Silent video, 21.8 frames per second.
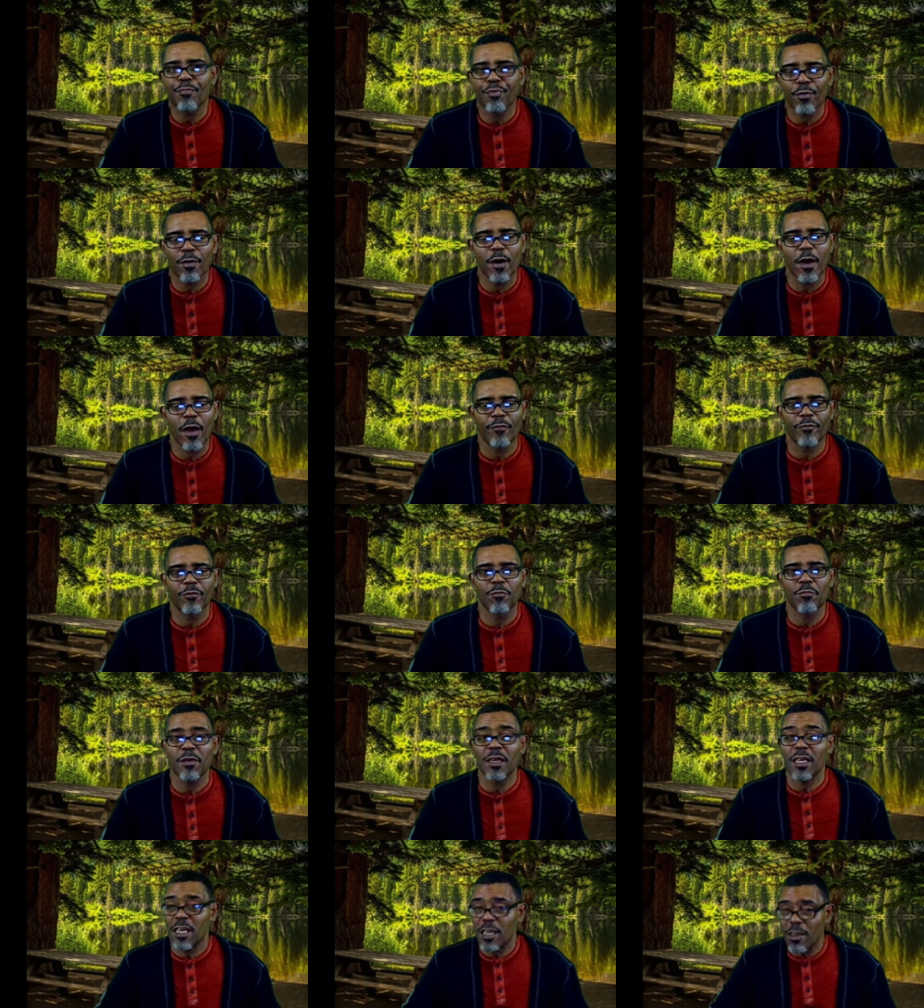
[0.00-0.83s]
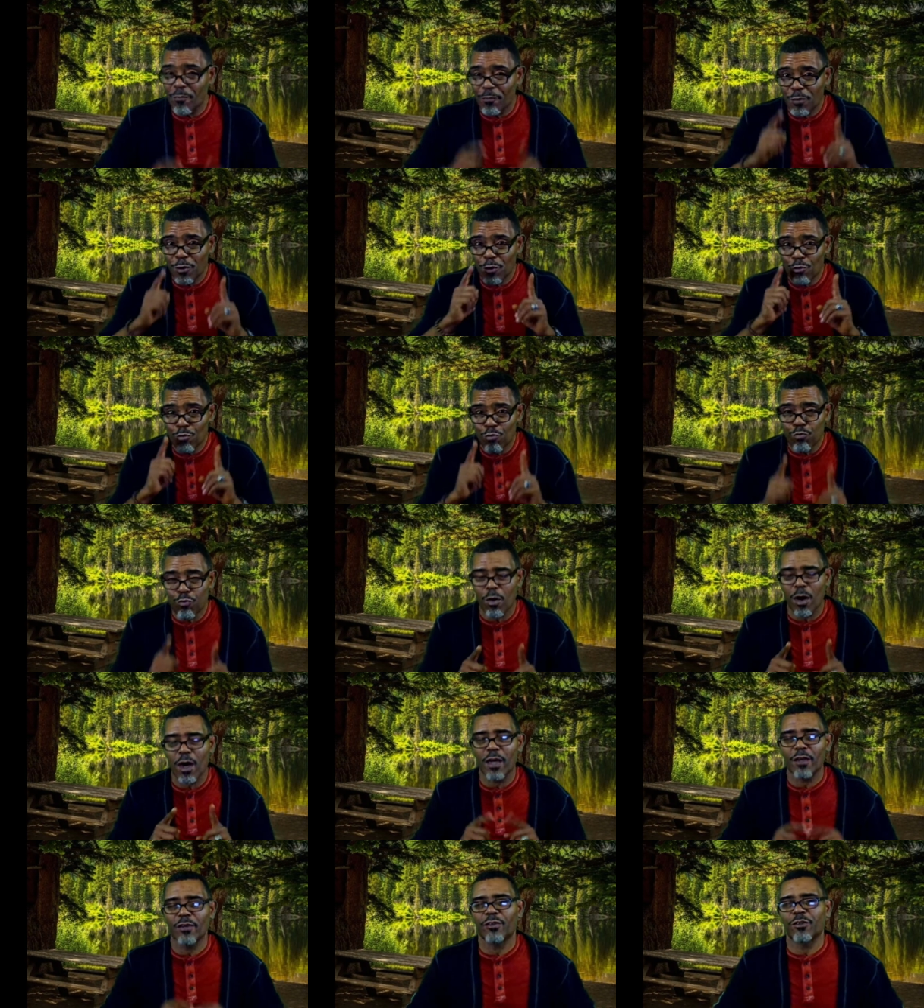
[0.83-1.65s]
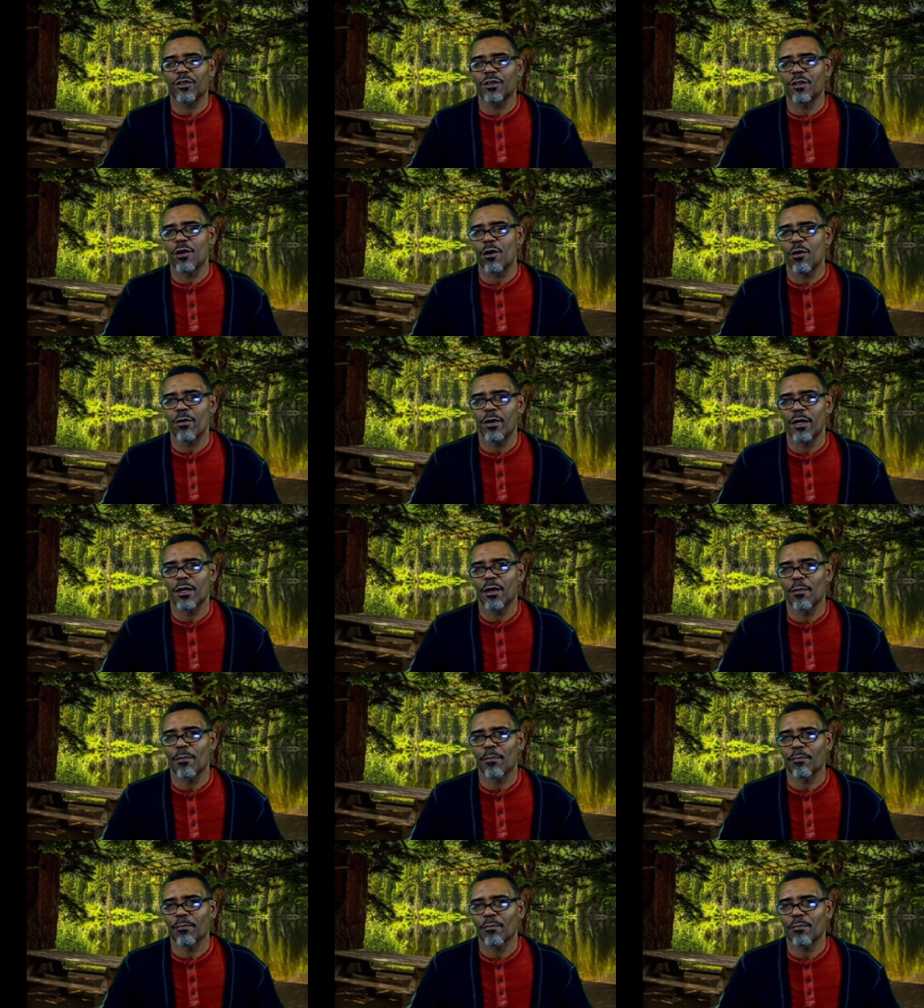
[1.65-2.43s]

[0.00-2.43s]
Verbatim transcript: prayer after me if you want to know Him.